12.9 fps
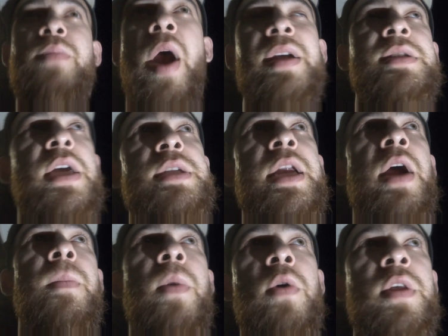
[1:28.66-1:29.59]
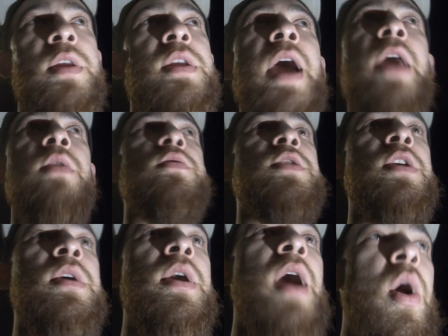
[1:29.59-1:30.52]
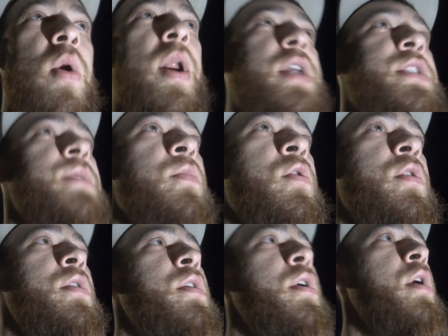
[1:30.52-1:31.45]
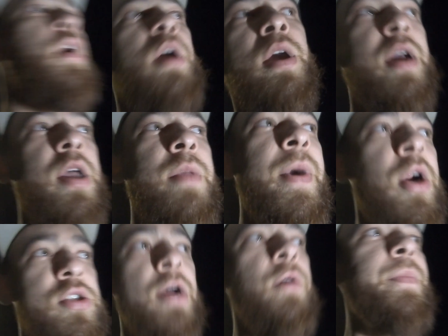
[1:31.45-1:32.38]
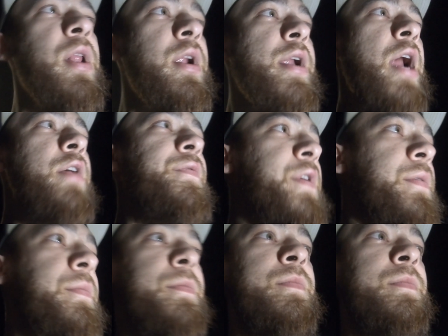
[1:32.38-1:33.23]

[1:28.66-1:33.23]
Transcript: probably test it out both on the dyno, see how it likes it more, get a better drivability out of it.